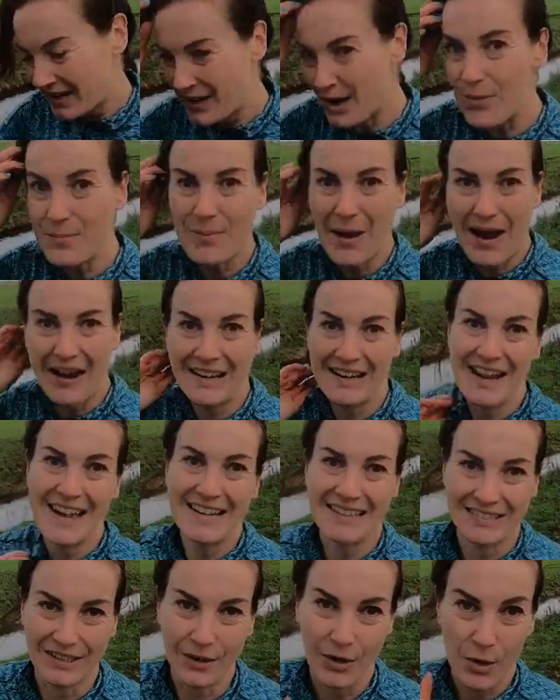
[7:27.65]
come back
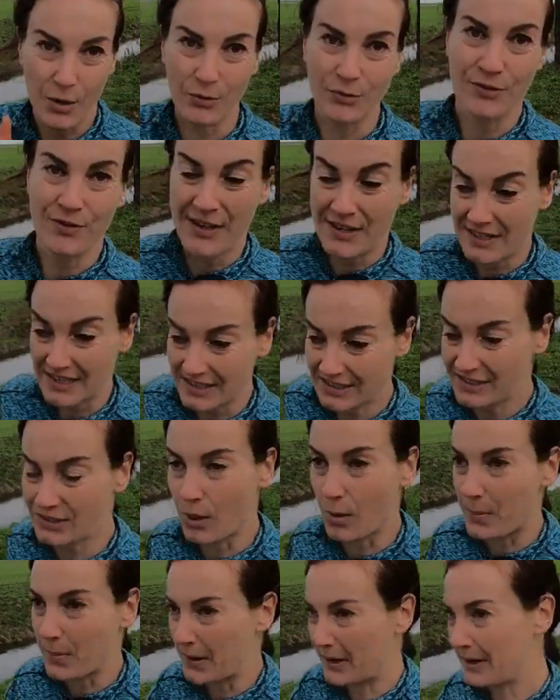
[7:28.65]
later on with this
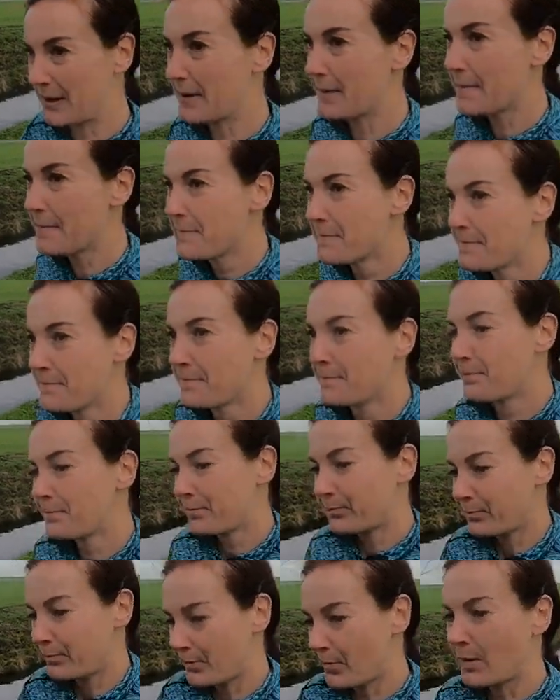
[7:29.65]
topic.
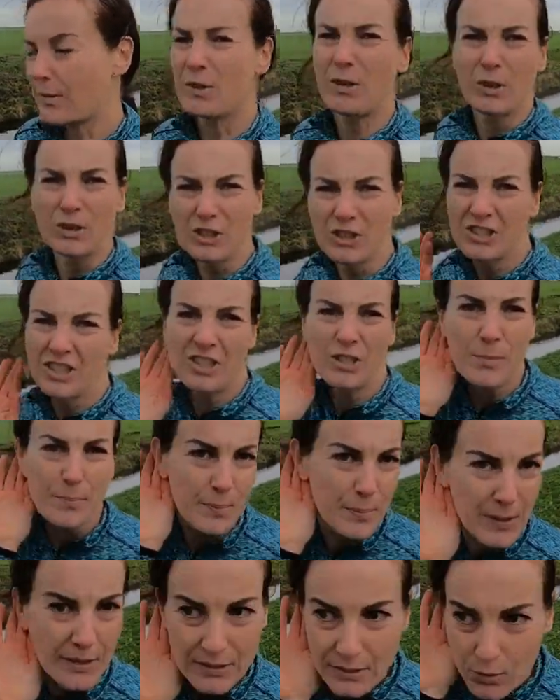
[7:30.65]
Because it is
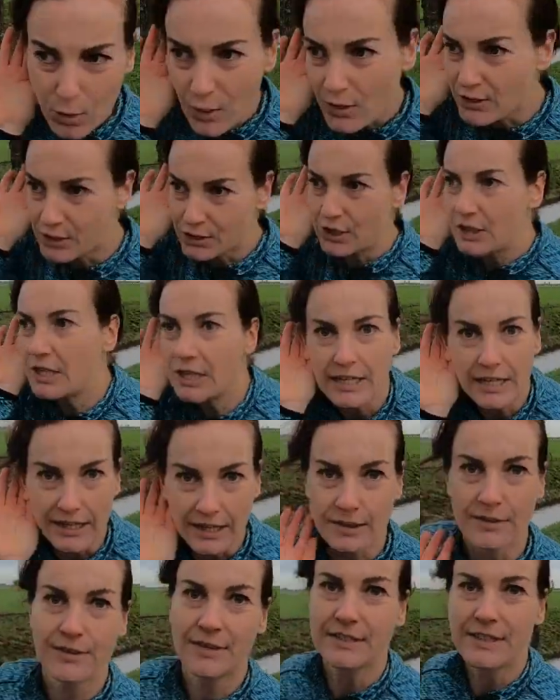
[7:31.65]
a bit noisy
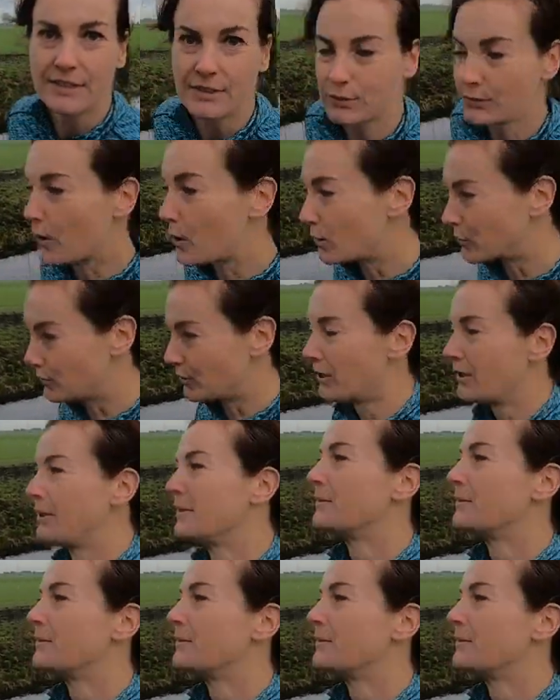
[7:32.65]
here with this road.